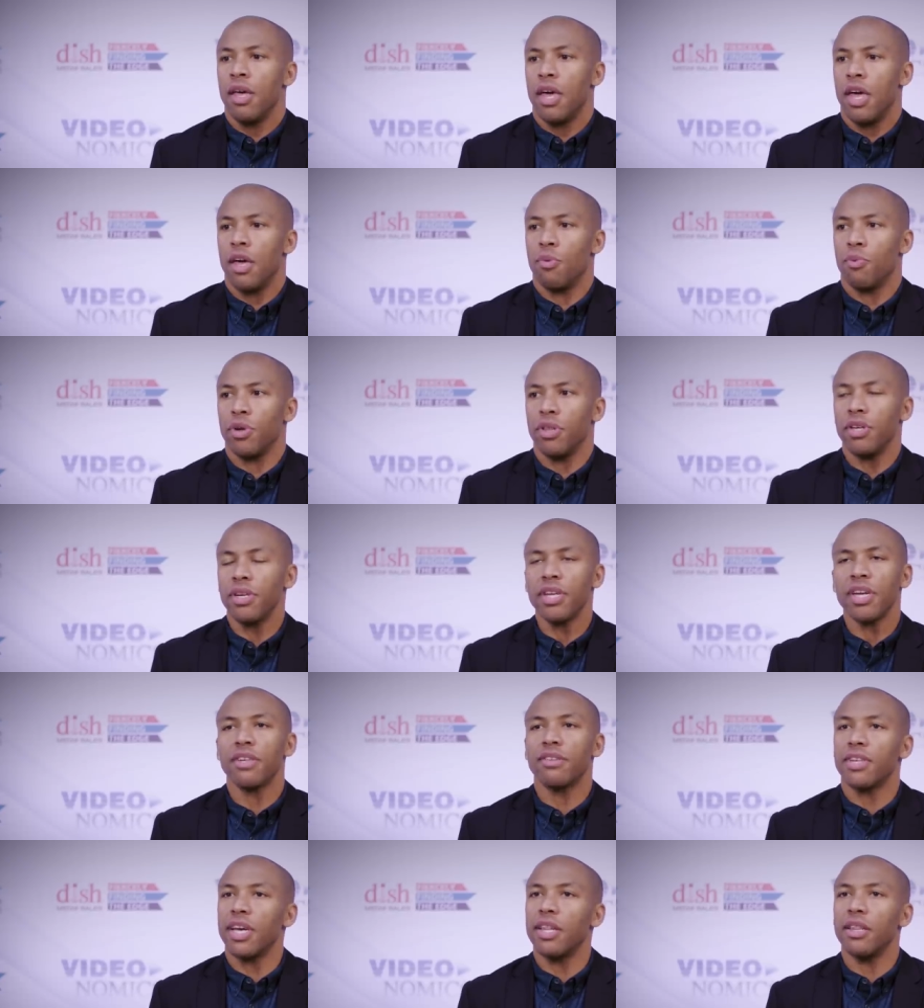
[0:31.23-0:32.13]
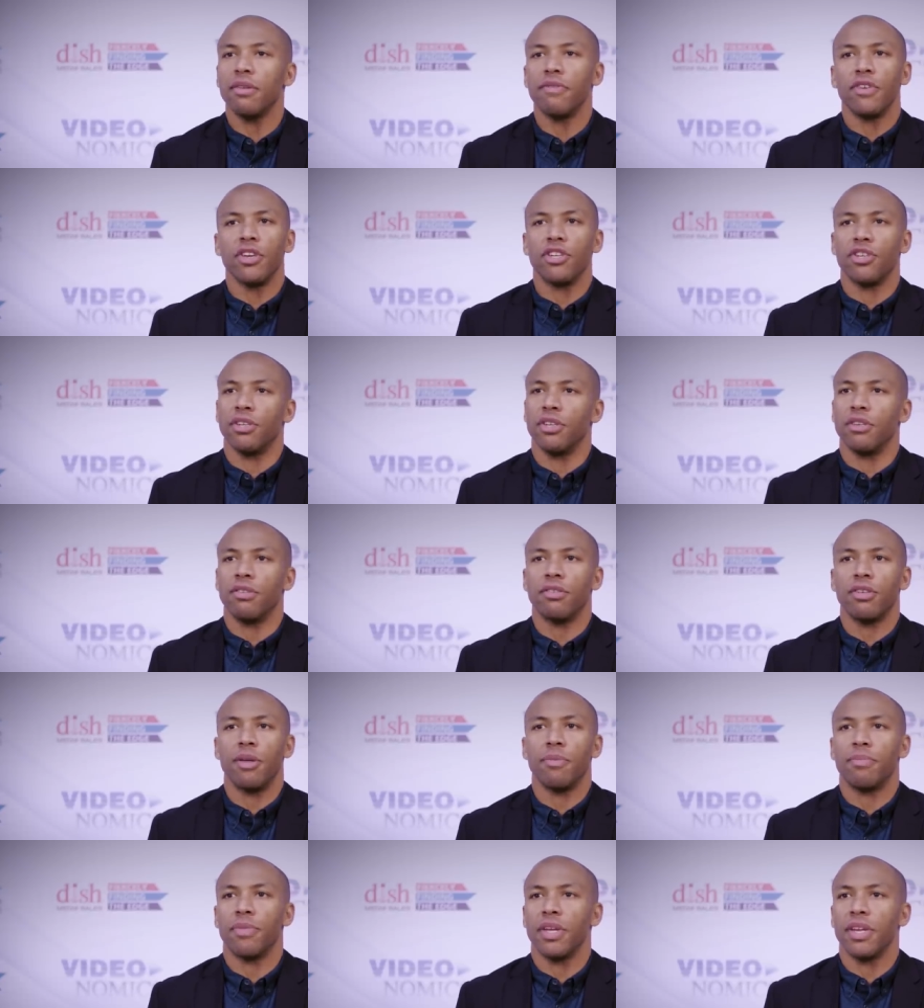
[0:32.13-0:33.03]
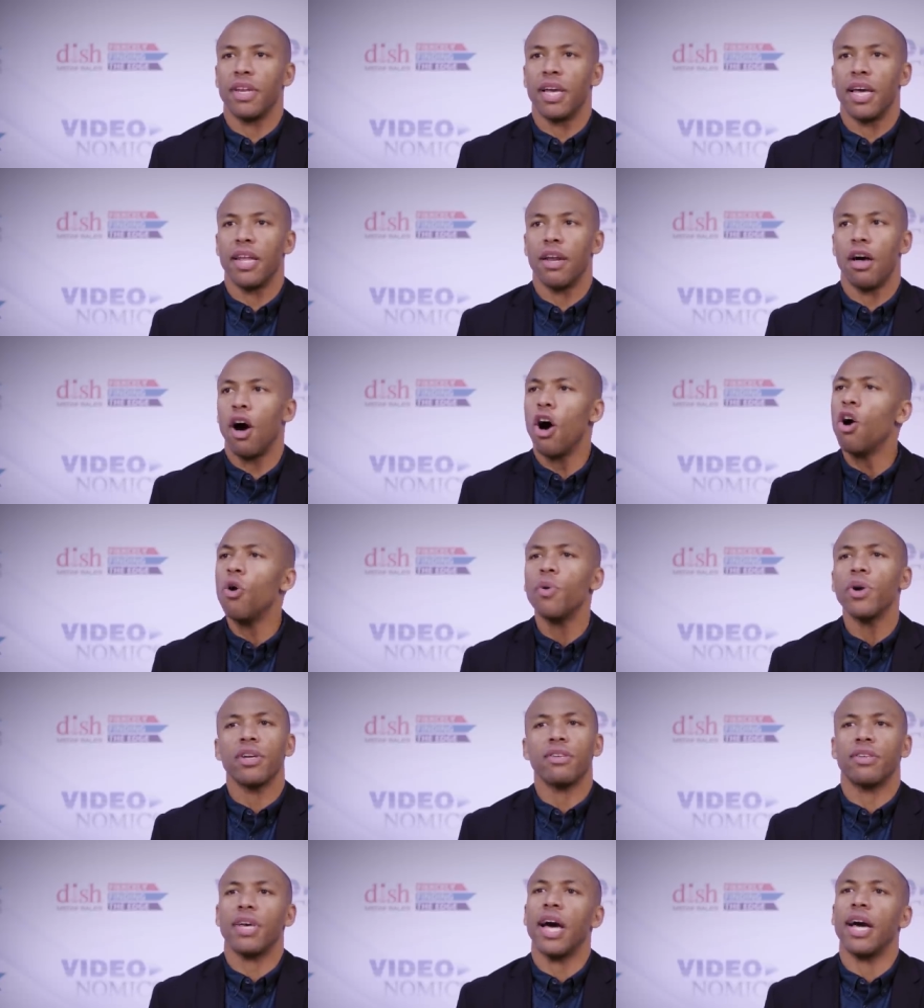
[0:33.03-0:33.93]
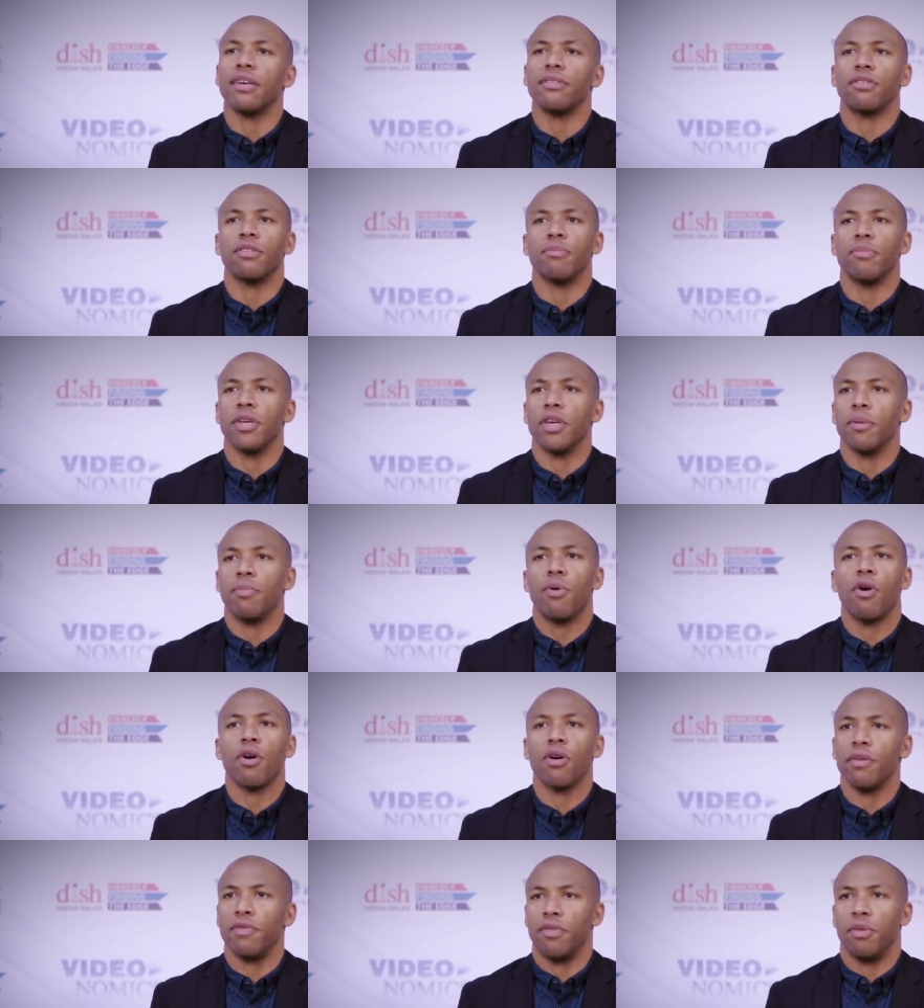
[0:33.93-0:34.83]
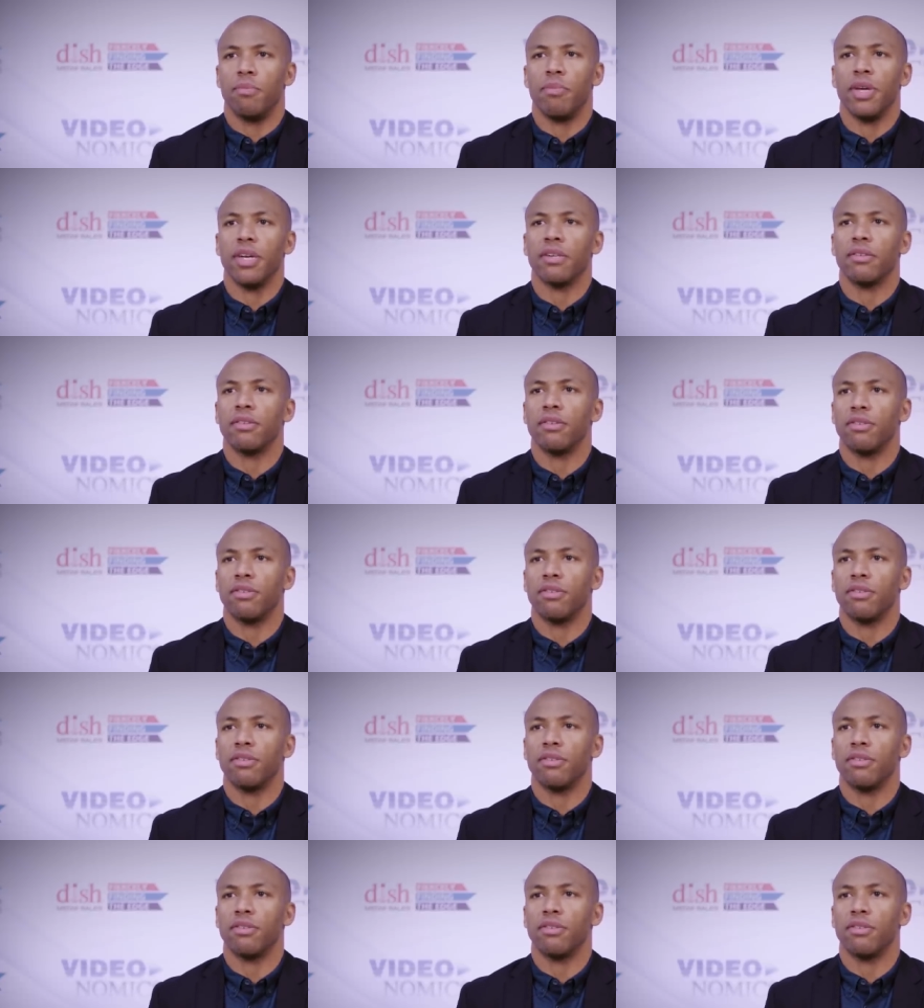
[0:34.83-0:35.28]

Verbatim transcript: And we look at television as something that always has to be a part of the mix.